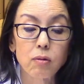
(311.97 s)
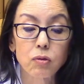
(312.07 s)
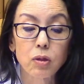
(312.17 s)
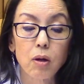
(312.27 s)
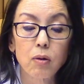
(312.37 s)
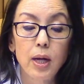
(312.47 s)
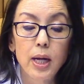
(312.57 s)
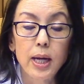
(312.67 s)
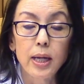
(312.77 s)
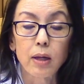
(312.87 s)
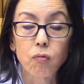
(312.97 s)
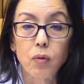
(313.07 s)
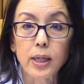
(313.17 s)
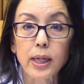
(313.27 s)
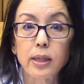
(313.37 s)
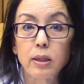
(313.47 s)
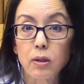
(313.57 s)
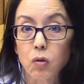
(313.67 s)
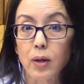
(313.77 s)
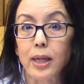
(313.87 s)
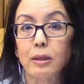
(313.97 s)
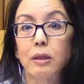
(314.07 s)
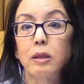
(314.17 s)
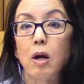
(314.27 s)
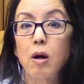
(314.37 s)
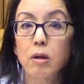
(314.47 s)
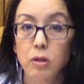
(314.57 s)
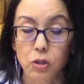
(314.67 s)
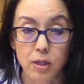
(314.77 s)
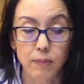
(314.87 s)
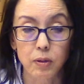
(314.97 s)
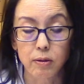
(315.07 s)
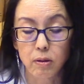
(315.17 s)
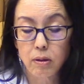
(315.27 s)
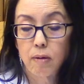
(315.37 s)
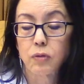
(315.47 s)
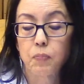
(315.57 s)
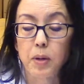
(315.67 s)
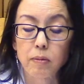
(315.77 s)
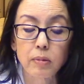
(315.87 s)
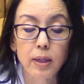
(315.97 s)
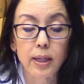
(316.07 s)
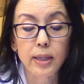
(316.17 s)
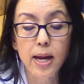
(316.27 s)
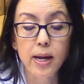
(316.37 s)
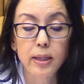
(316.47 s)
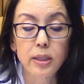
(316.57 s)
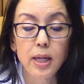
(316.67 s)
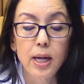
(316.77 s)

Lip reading: So if we can create large numbers of sperm and eggs,